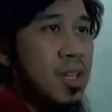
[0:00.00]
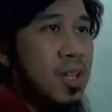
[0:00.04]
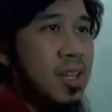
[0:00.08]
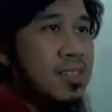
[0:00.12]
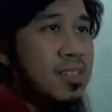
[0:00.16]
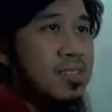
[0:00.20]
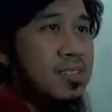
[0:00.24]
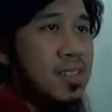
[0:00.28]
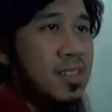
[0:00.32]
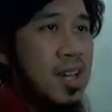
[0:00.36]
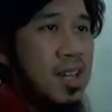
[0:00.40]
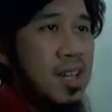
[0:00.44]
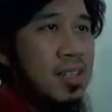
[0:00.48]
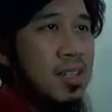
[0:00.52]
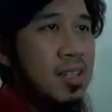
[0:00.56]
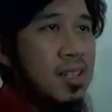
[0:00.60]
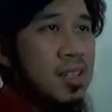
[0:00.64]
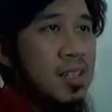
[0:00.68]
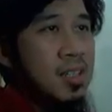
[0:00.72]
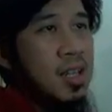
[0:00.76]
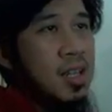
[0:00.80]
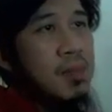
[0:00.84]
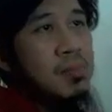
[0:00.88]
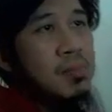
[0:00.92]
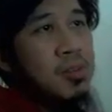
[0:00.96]
assign
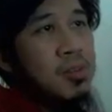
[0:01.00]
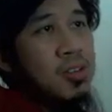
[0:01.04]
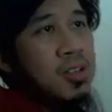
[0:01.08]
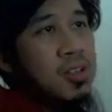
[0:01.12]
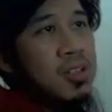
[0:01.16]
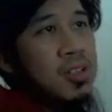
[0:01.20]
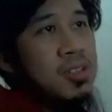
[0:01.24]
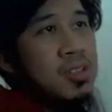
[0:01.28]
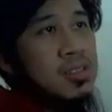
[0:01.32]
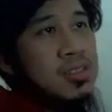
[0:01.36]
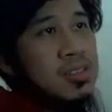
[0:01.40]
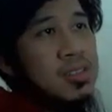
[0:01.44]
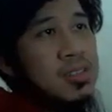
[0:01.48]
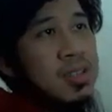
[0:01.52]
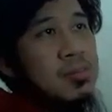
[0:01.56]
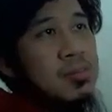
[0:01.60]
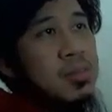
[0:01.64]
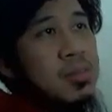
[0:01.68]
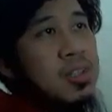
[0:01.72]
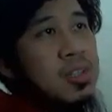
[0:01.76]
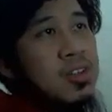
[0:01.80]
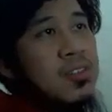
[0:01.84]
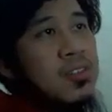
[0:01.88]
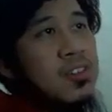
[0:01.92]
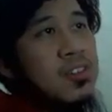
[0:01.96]
and uploaded the
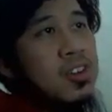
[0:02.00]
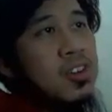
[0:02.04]
statement of